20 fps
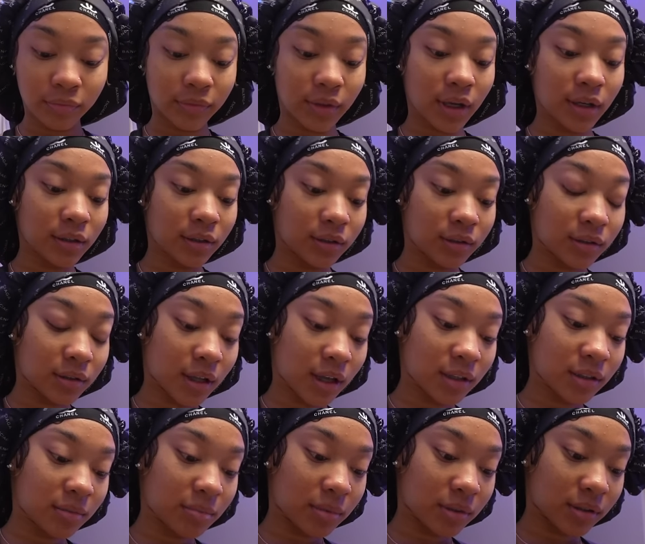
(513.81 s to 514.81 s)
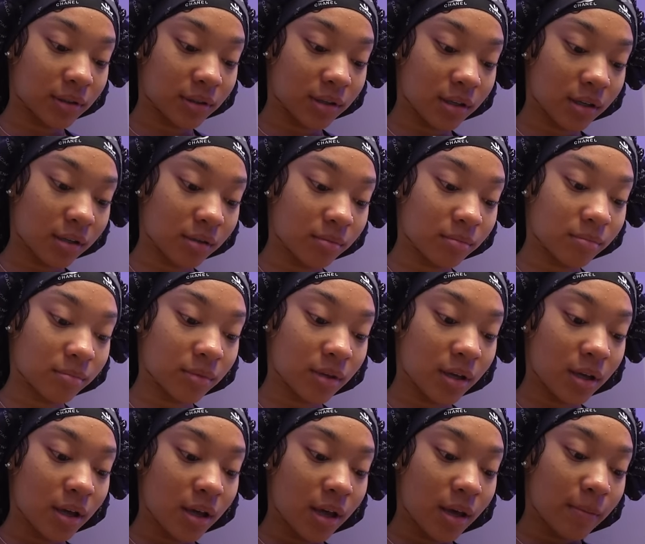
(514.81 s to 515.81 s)
That's messed up.
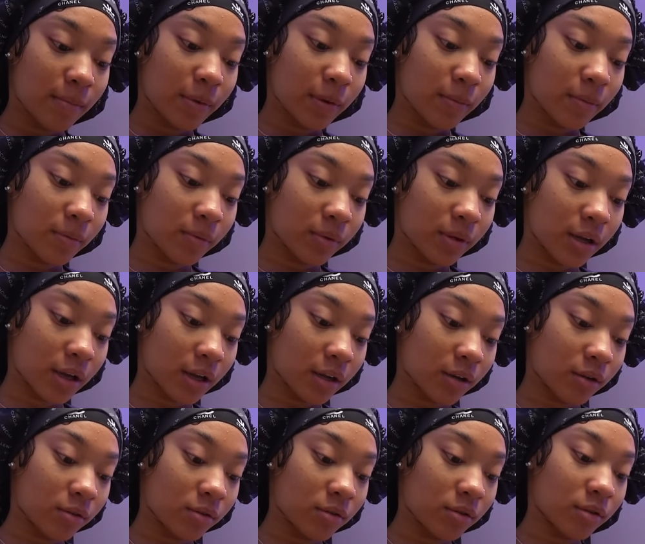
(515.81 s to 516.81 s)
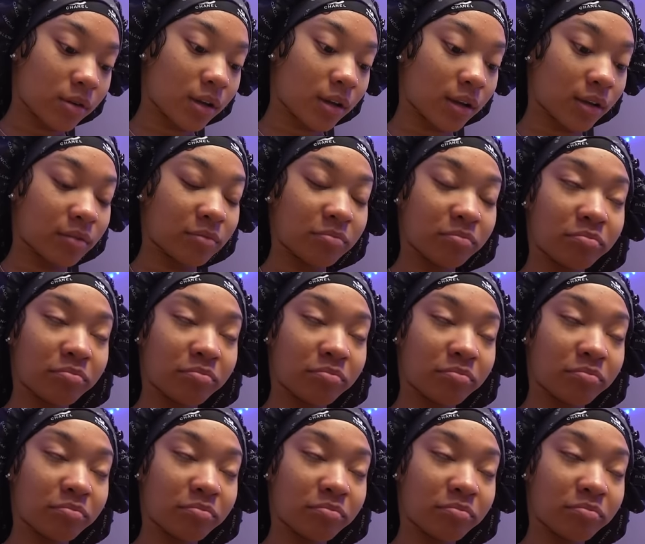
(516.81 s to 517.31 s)
People really gotta go through that.